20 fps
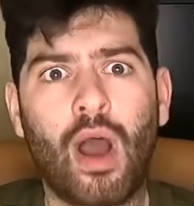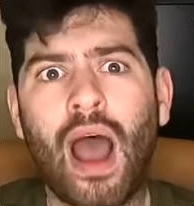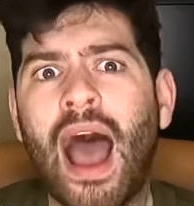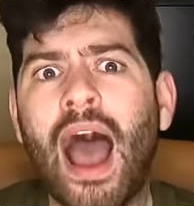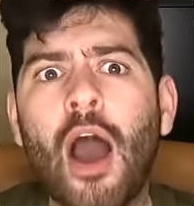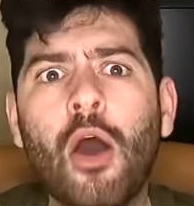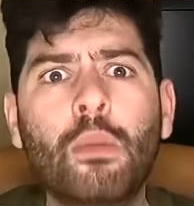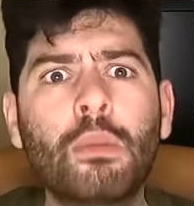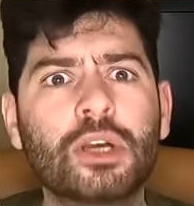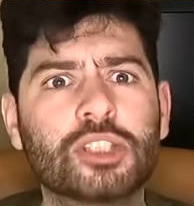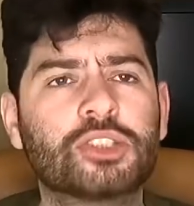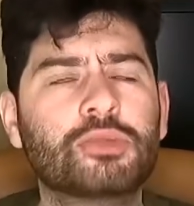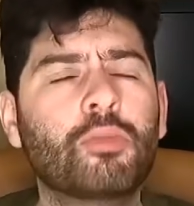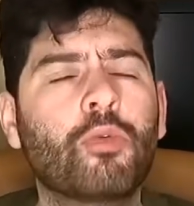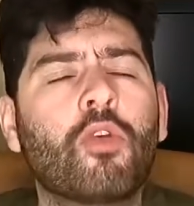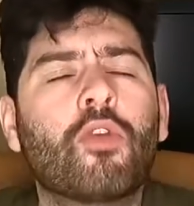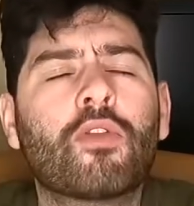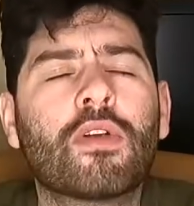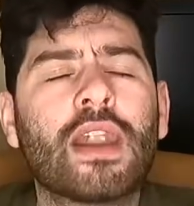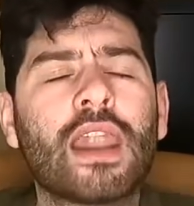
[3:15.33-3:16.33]
How much
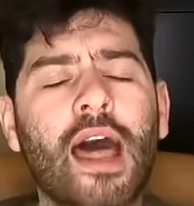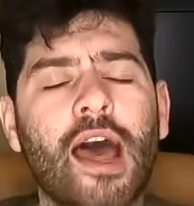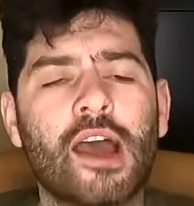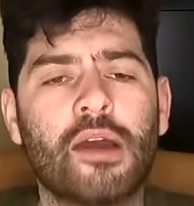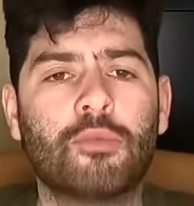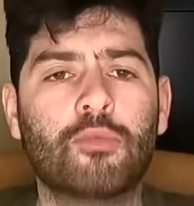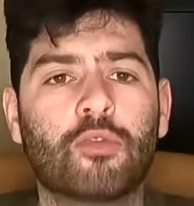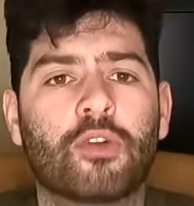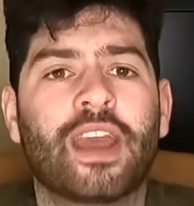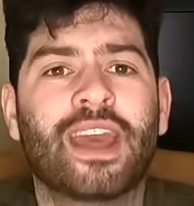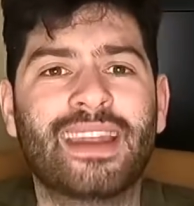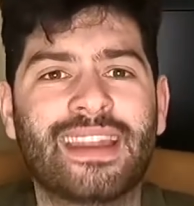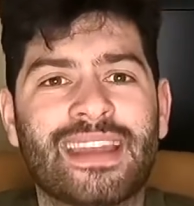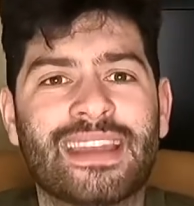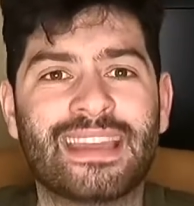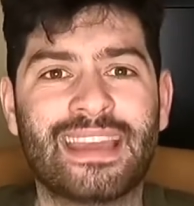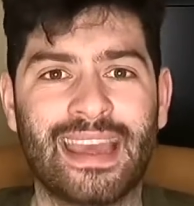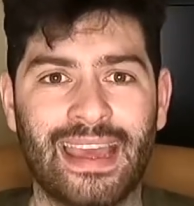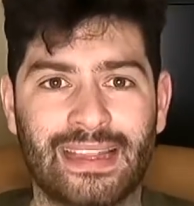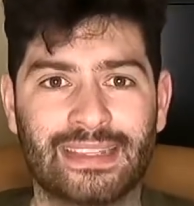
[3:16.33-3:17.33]
more reliable can
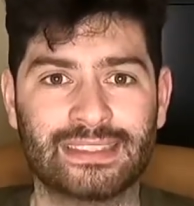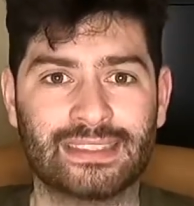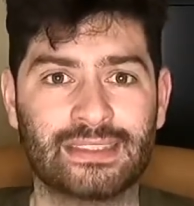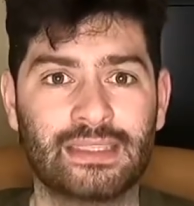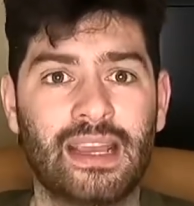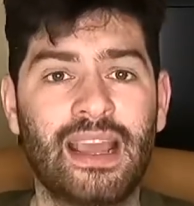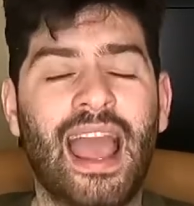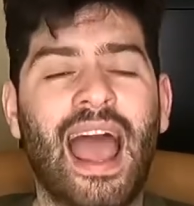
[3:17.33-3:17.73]
it get?